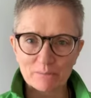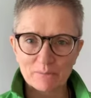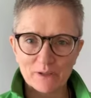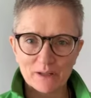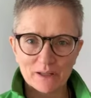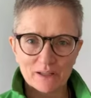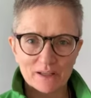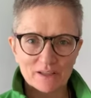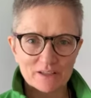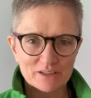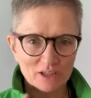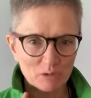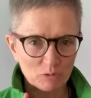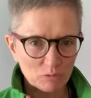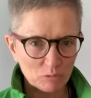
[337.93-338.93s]
You
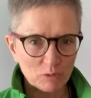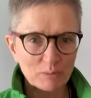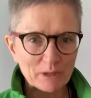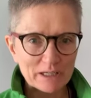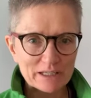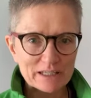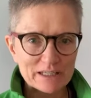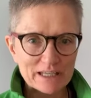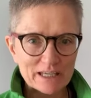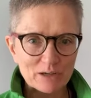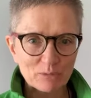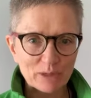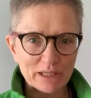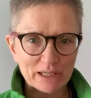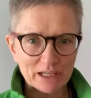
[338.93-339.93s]
start with 1 minute a day a
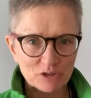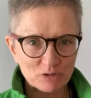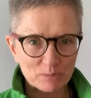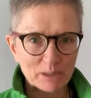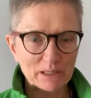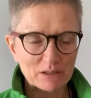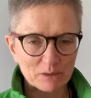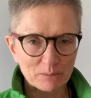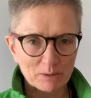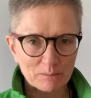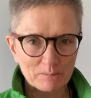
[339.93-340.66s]
week and you build up.